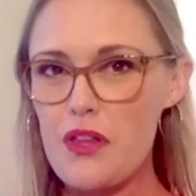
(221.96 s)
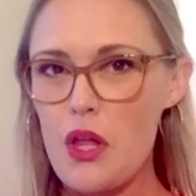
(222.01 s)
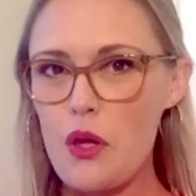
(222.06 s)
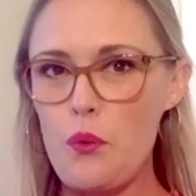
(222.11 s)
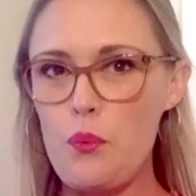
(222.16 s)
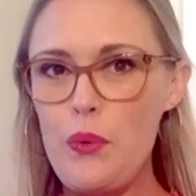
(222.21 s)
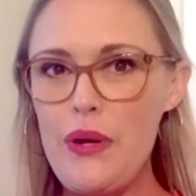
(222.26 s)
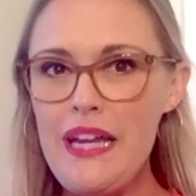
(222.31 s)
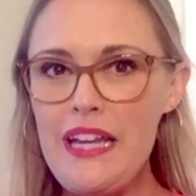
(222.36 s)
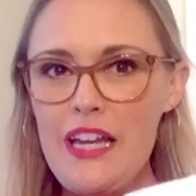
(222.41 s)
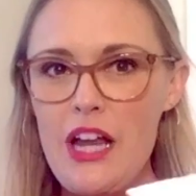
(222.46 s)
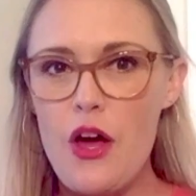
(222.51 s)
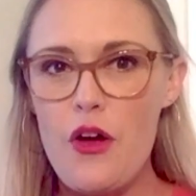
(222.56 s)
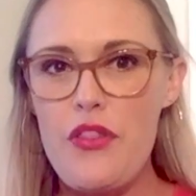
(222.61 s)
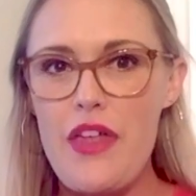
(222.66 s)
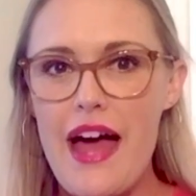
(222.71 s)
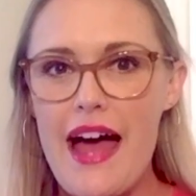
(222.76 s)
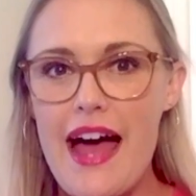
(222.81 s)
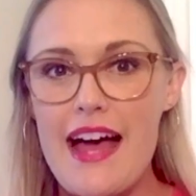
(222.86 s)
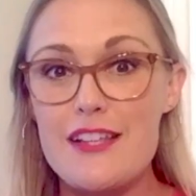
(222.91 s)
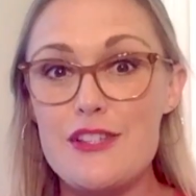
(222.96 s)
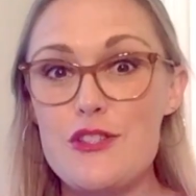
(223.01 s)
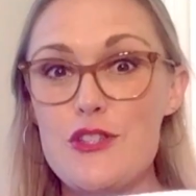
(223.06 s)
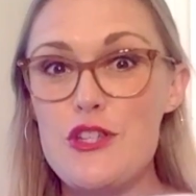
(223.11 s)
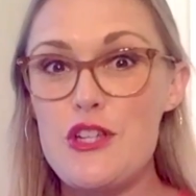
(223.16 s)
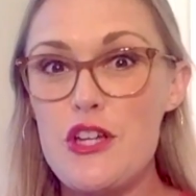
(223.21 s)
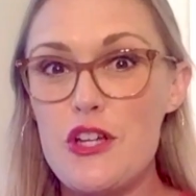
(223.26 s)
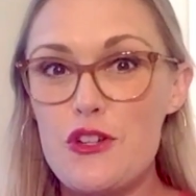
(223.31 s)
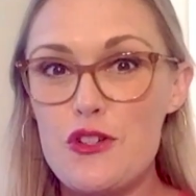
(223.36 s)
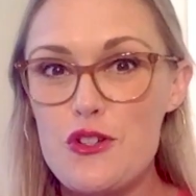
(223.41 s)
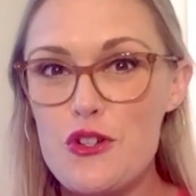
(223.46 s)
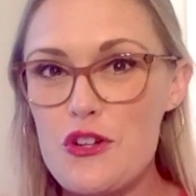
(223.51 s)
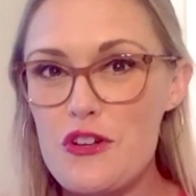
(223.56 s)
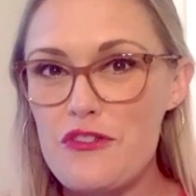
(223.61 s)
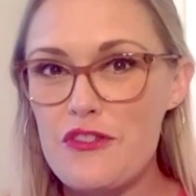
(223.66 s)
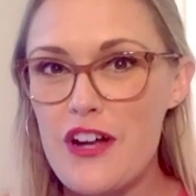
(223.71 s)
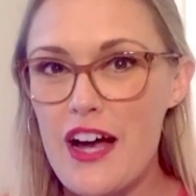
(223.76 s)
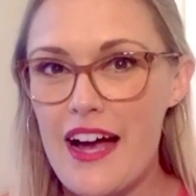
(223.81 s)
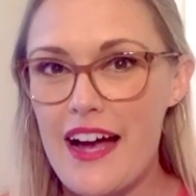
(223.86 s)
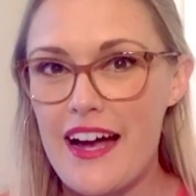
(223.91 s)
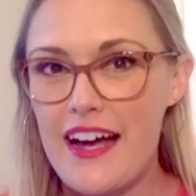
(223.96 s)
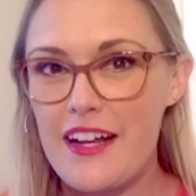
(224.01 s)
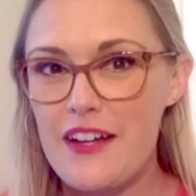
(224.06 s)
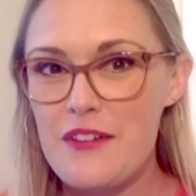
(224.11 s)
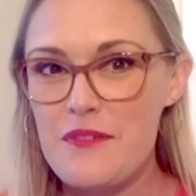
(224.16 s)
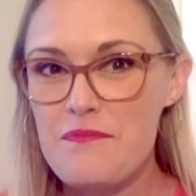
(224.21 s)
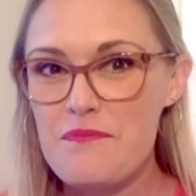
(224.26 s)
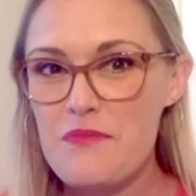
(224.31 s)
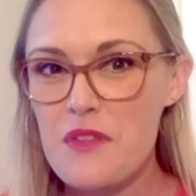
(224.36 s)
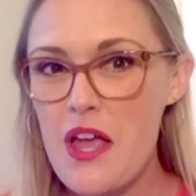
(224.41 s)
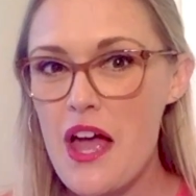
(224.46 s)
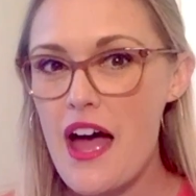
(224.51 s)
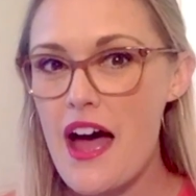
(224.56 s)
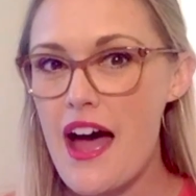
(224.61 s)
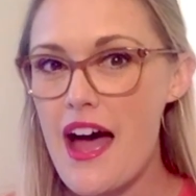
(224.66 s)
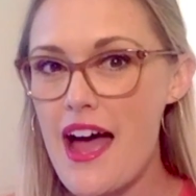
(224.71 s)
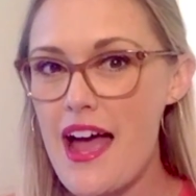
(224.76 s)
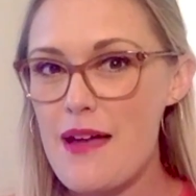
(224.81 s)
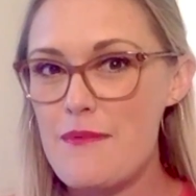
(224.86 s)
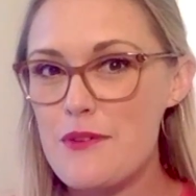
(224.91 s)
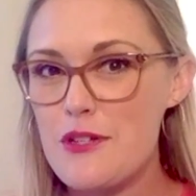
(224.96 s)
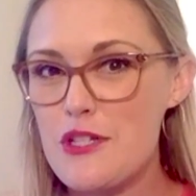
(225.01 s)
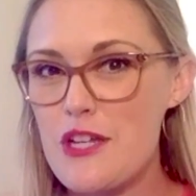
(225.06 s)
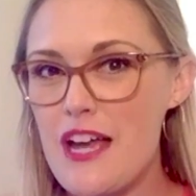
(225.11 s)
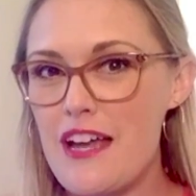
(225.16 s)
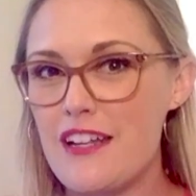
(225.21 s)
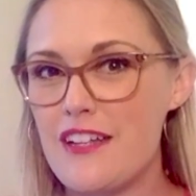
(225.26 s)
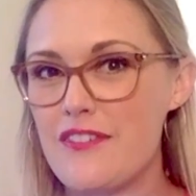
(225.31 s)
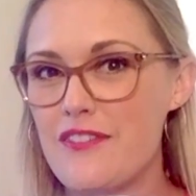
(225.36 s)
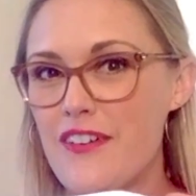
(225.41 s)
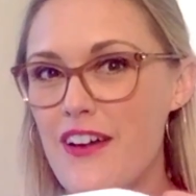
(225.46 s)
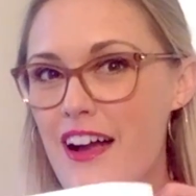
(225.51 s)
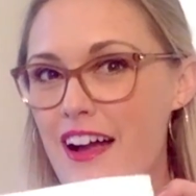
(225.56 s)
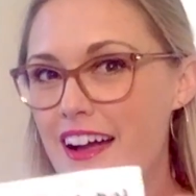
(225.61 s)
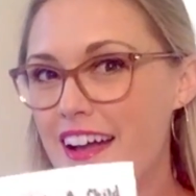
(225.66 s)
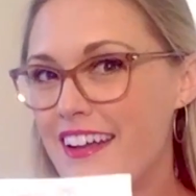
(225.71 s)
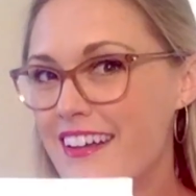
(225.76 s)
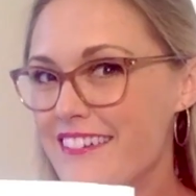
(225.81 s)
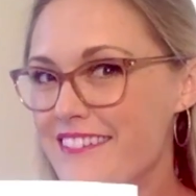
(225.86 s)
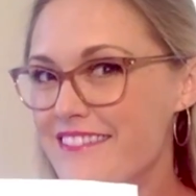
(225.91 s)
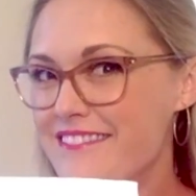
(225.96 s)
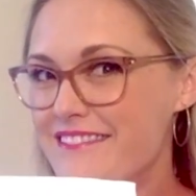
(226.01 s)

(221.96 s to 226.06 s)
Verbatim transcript: we know that as children of God, I am a child of God,